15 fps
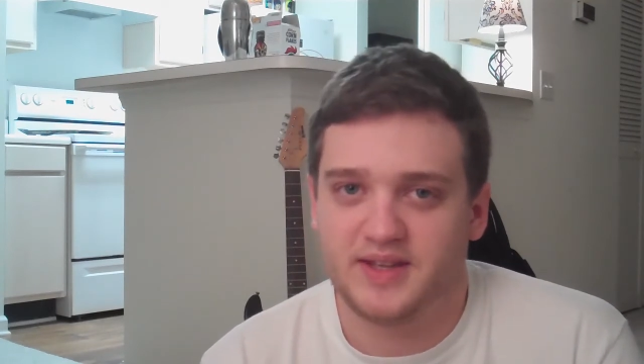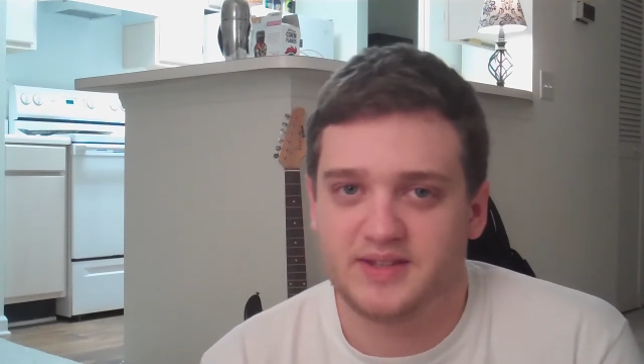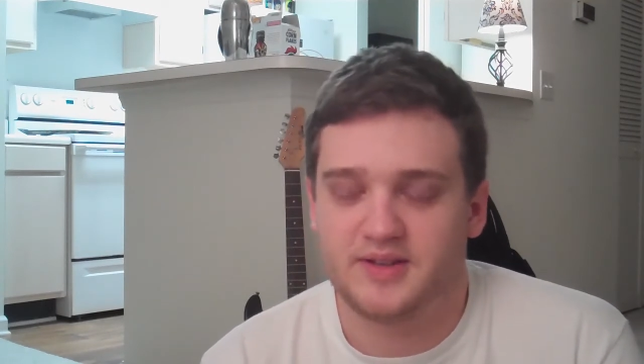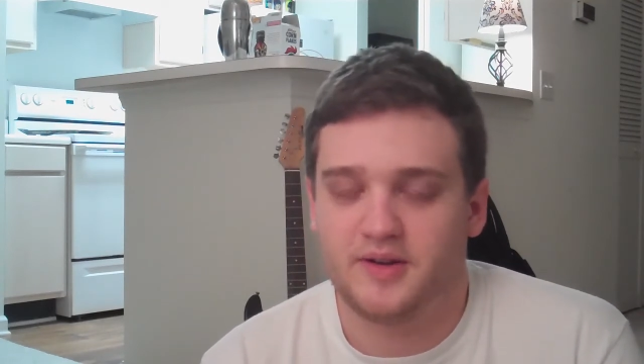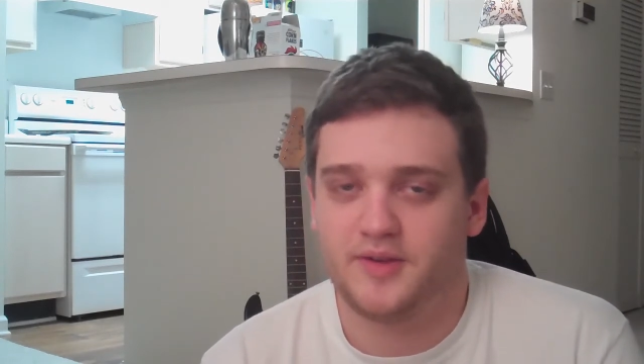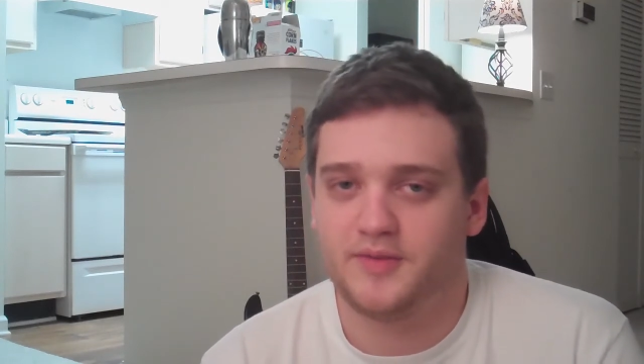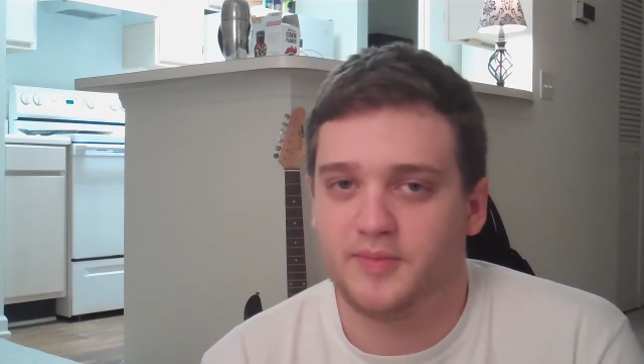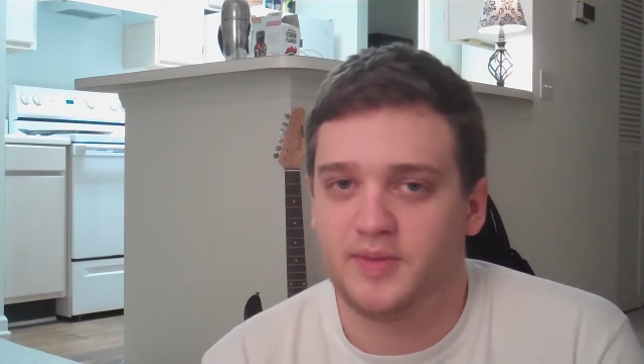it's
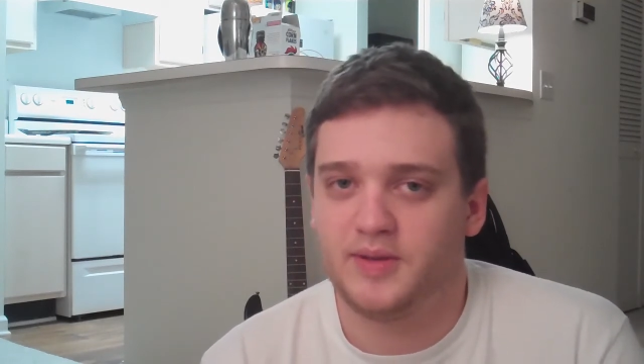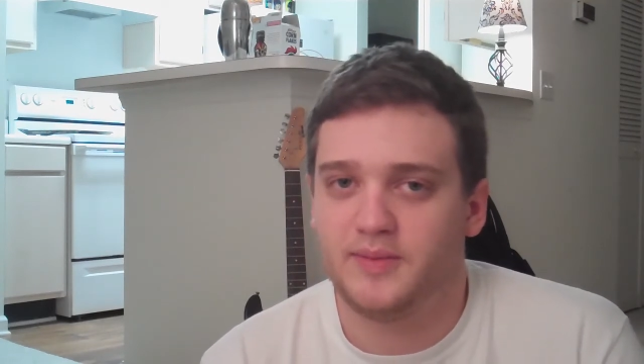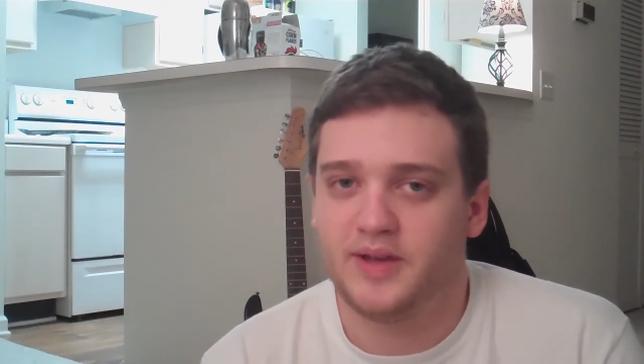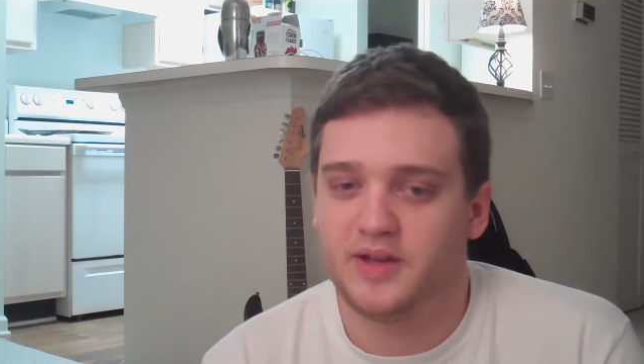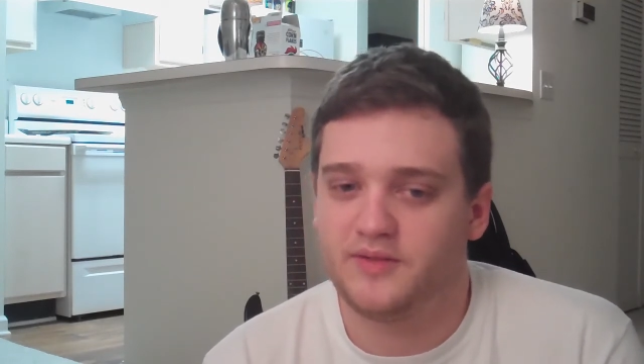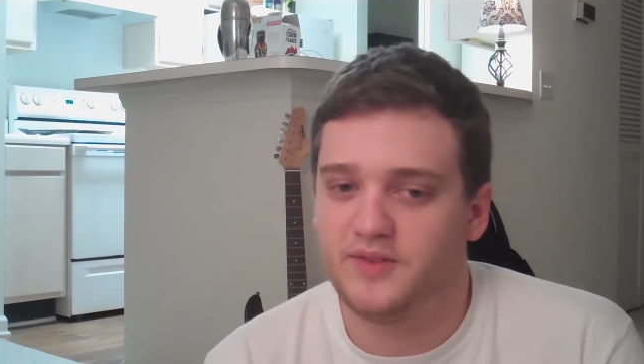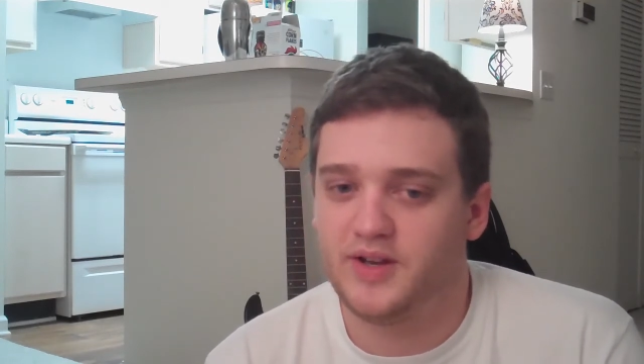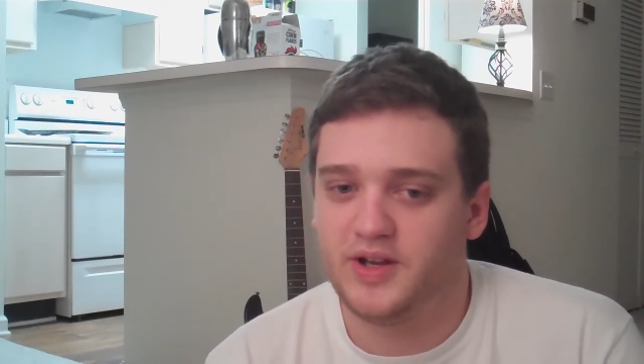hard for me to
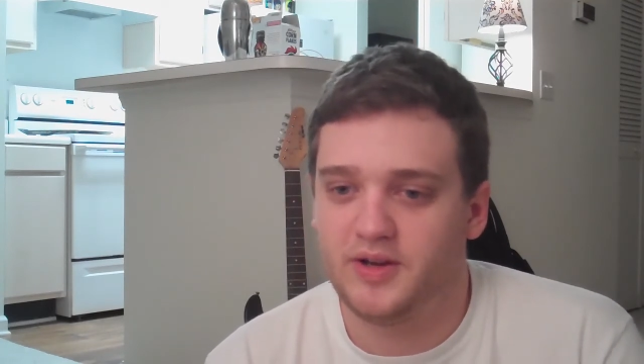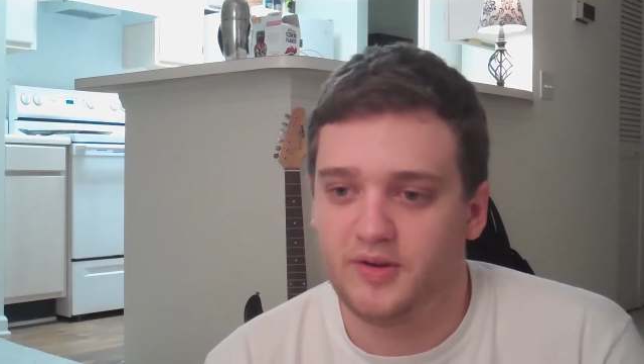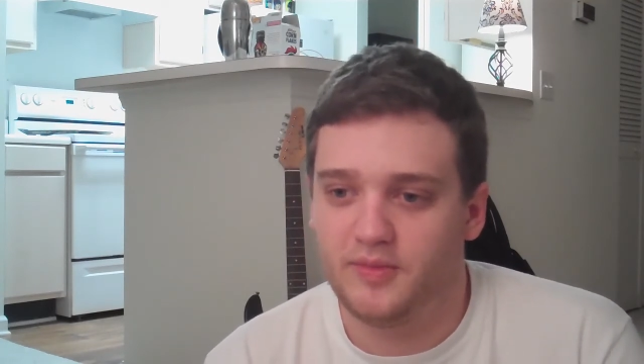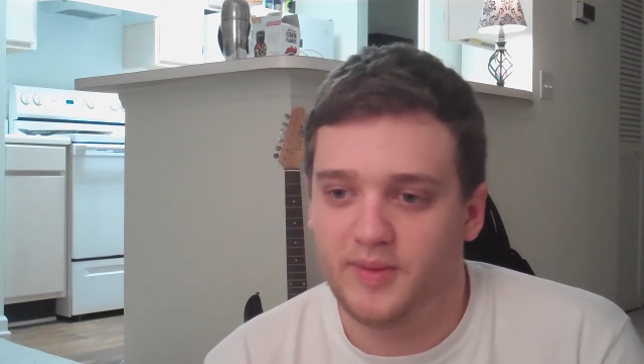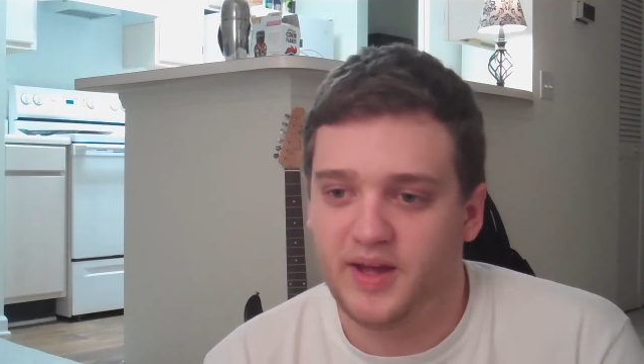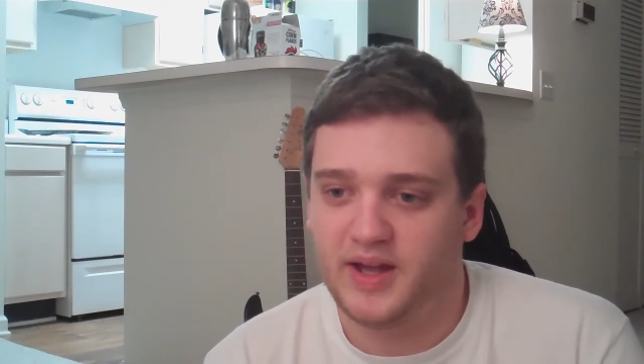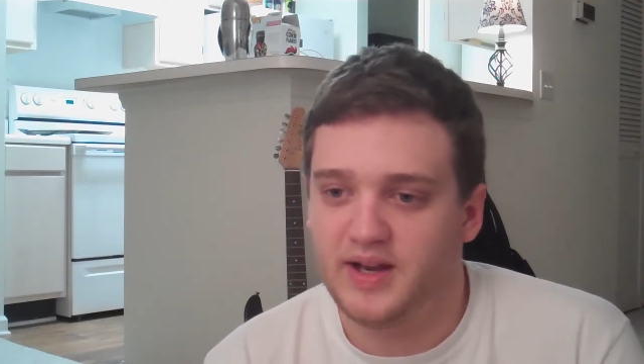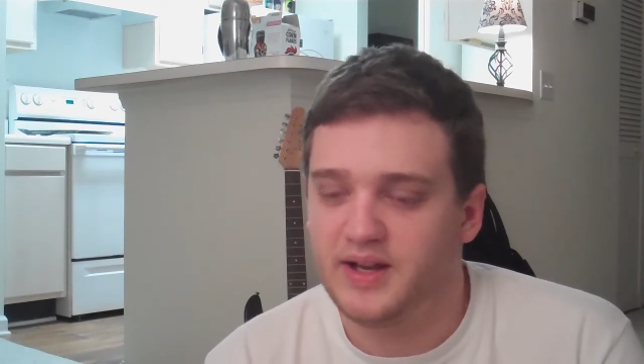make a video
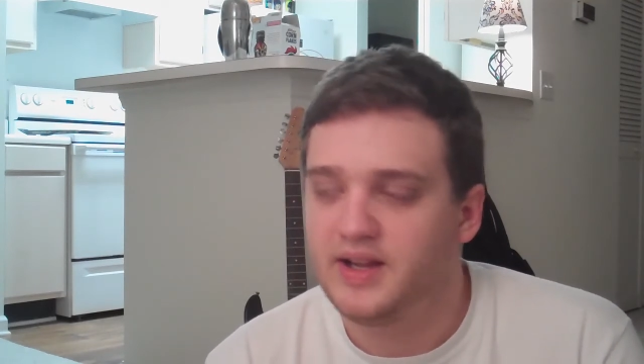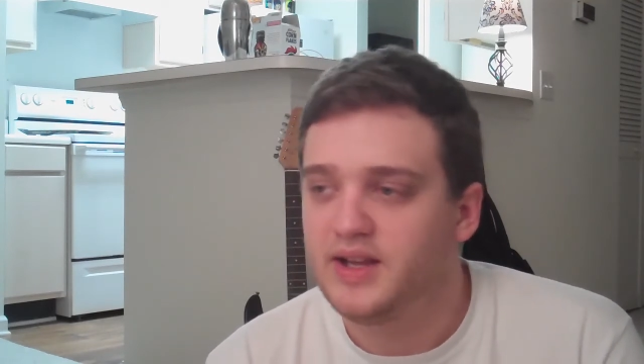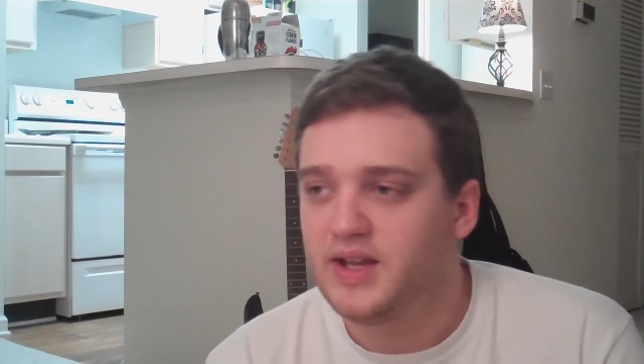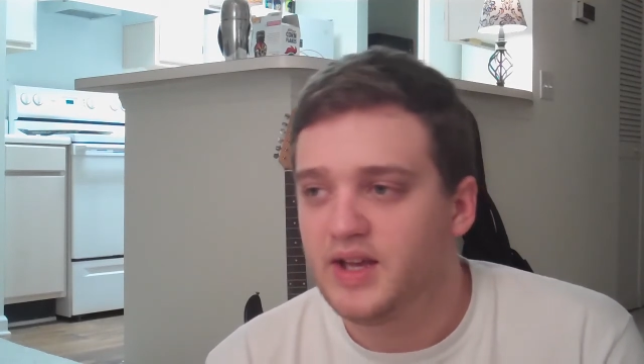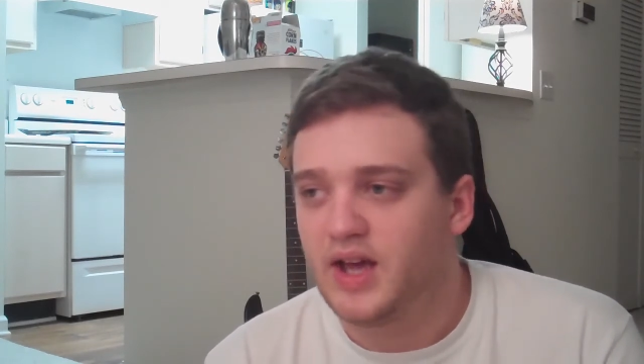about it.